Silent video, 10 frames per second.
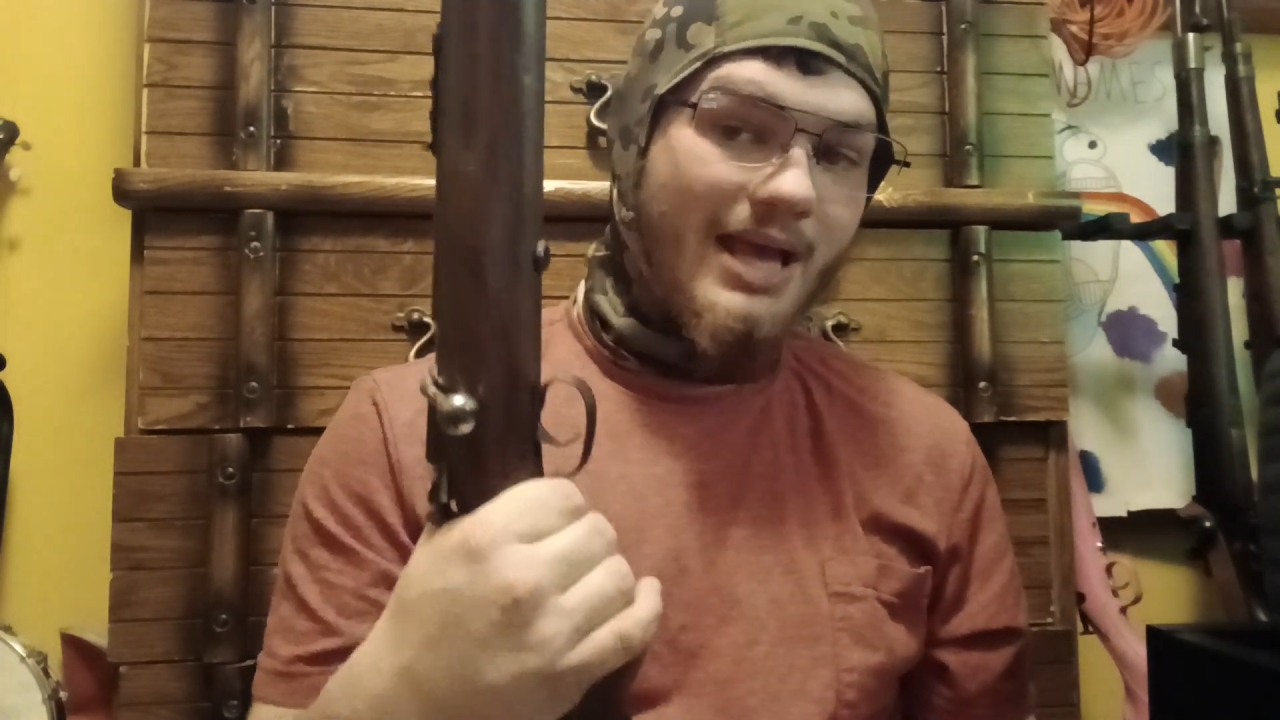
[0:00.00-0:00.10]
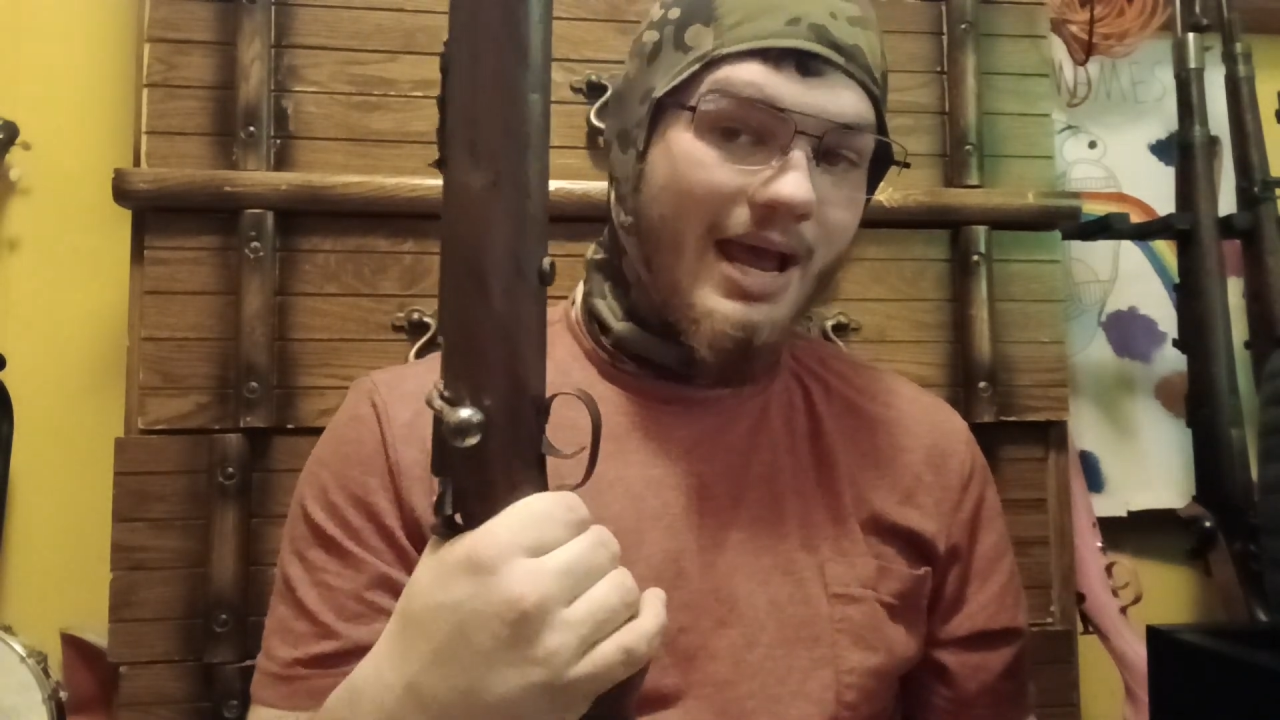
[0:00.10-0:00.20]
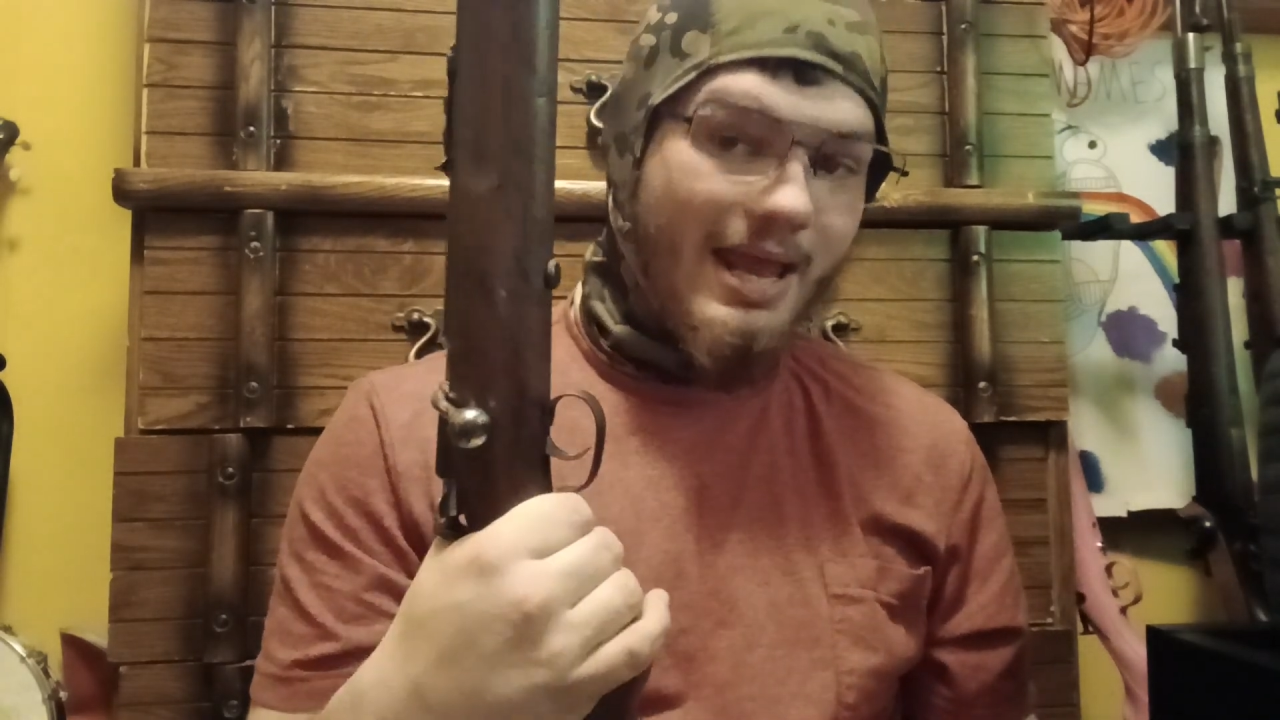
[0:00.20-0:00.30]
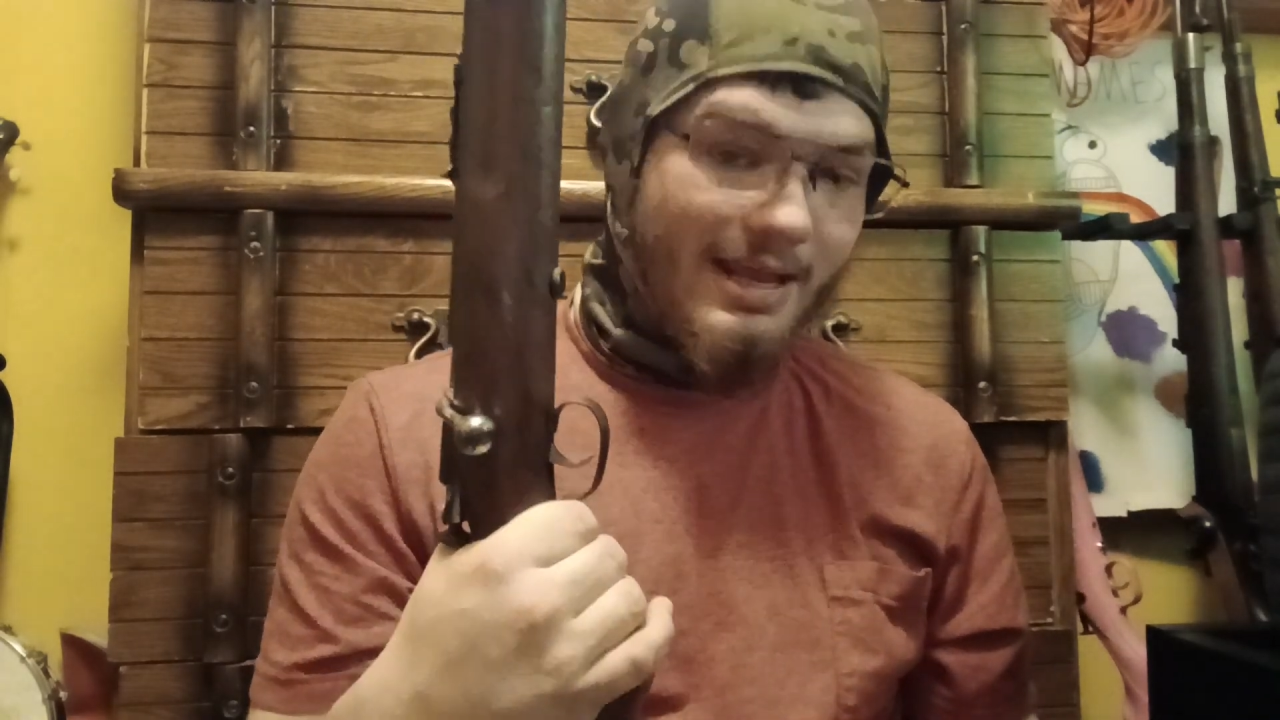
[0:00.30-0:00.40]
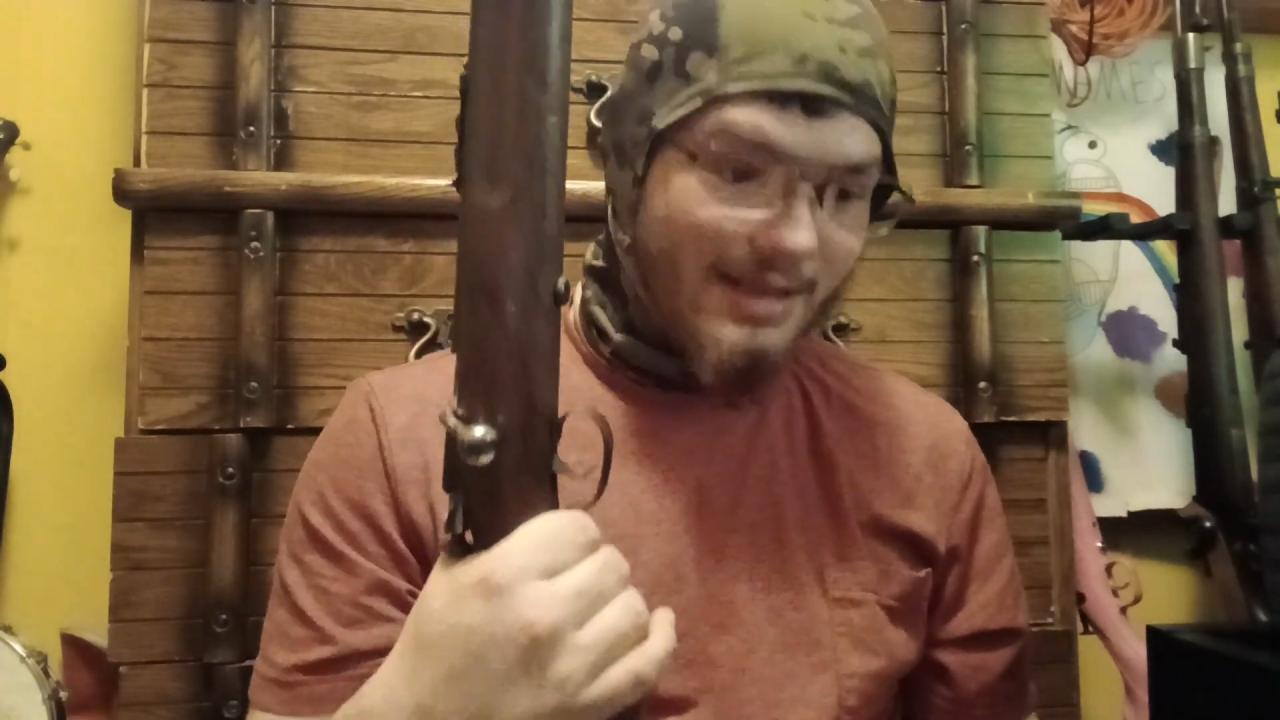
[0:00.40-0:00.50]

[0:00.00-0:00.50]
that